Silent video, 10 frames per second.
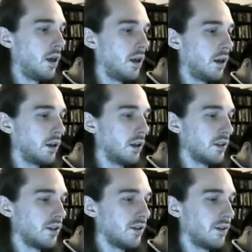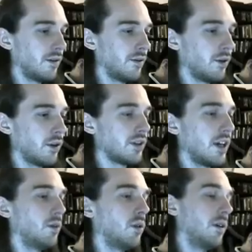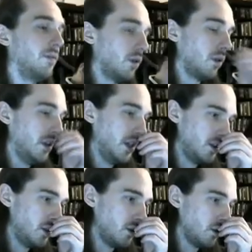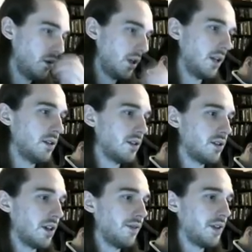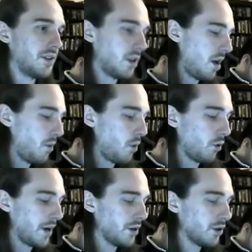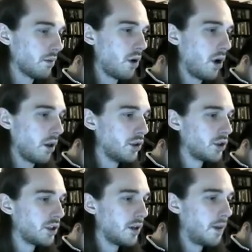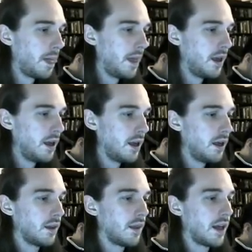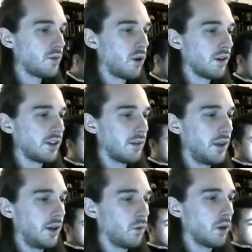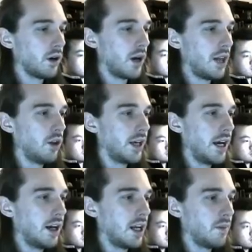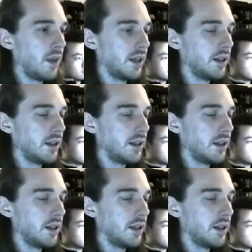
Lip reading: Because, for example, if you're looking to get into stuff that's a lot more rendered and polished, that's more something where I look at and I'm like,